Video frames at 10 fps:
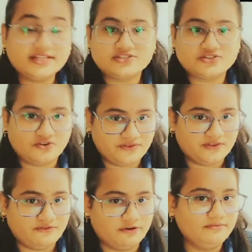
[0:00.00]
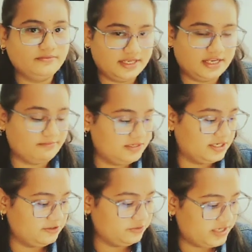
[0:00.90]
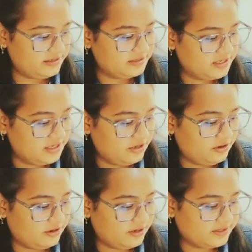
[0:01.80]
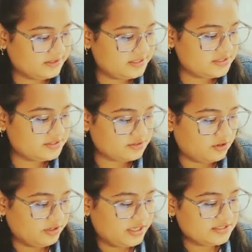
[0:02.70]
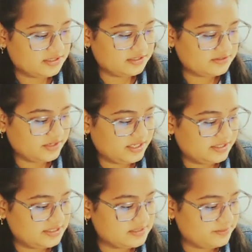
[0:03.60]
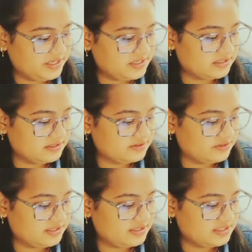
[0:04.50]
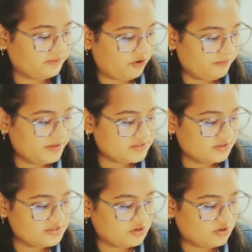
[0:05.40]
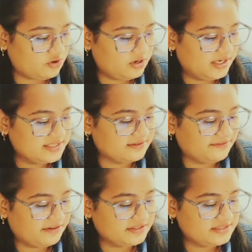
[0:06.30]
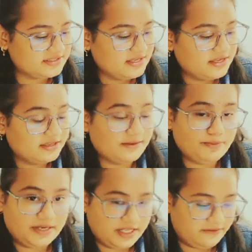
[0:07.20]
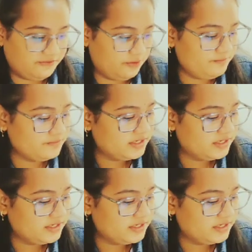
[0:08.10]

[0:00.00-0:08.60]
is strophic form? Let me tell you that. This song is sorry this meter sorry this form is also called as a verse repeating form,